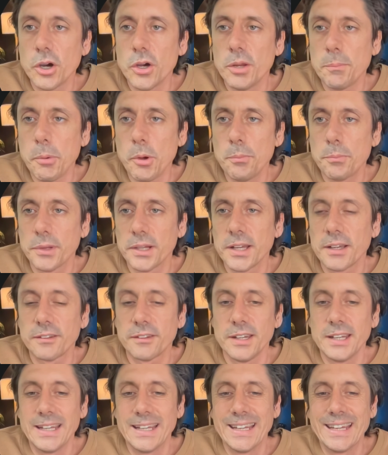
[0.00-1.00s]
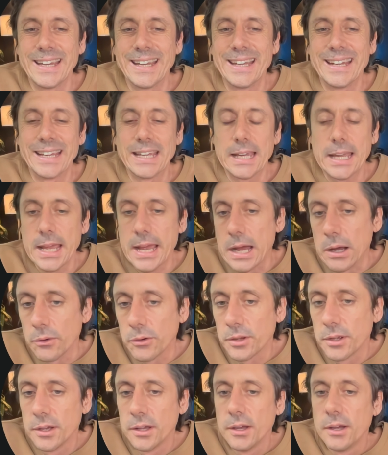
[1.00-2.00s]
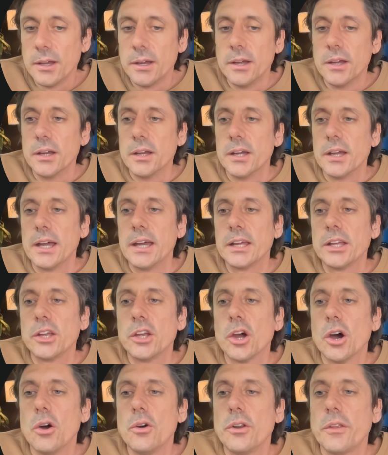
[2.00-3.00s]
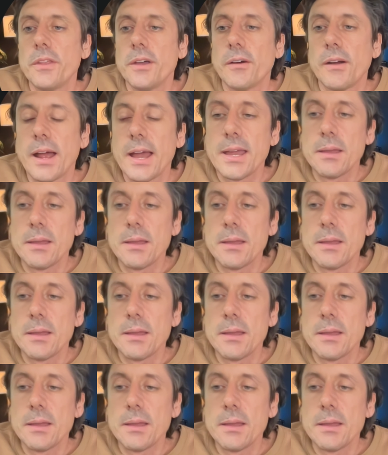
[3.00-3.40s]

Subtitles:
you go to Perplexity and get an account and go to their